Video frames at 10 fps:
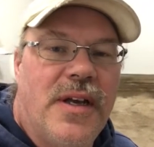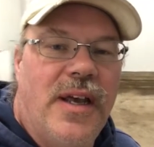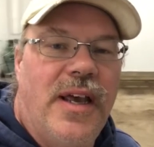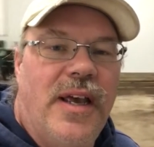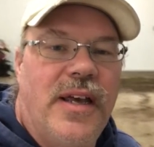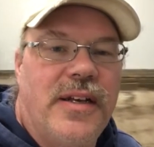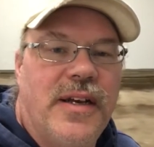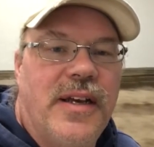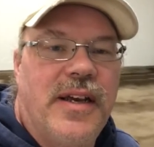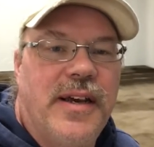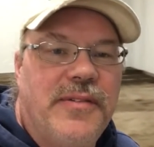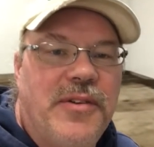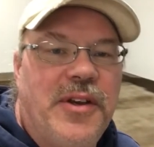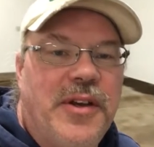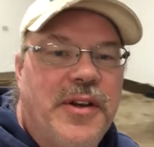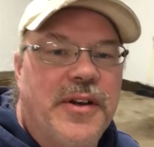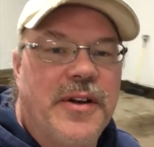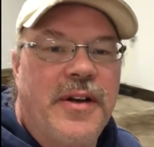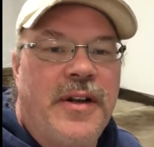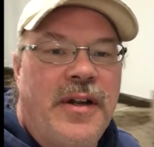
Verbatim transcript: And I have here